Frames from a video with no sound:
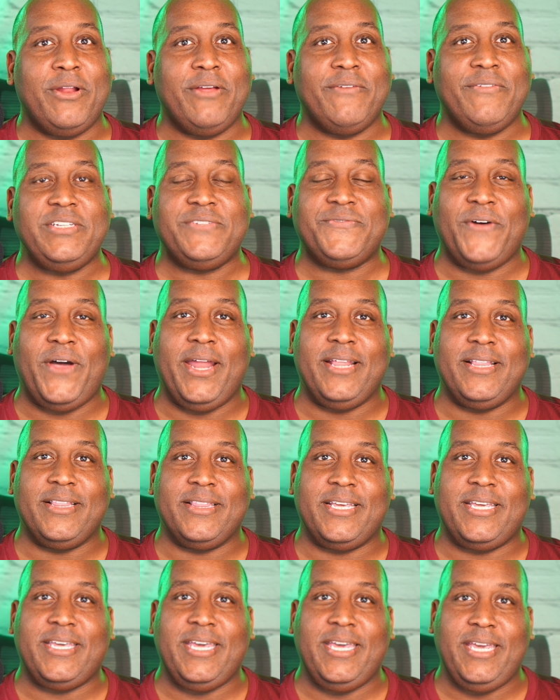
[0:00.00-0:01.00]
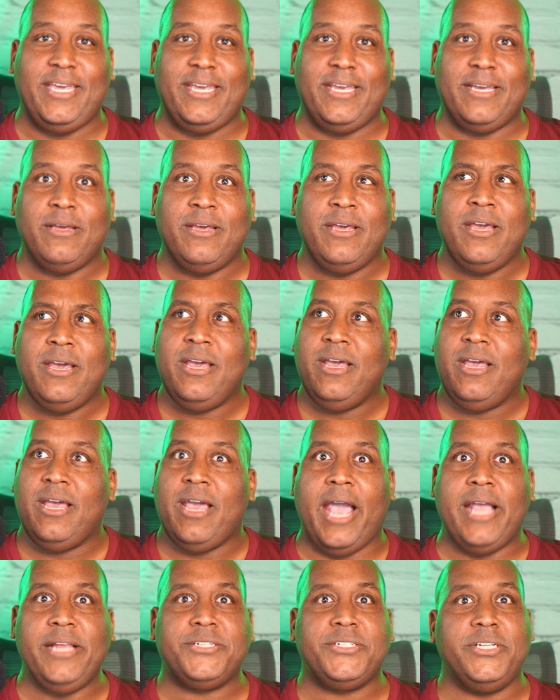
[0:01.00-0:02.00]
If he's fighting the king,
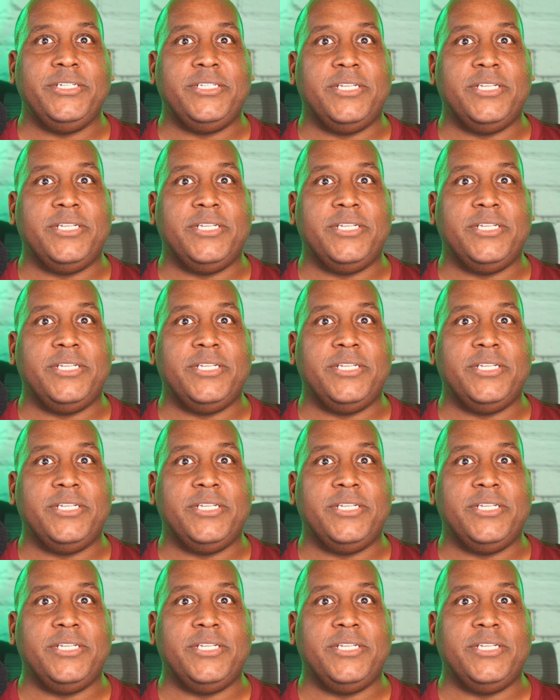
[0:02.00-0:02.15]
actually,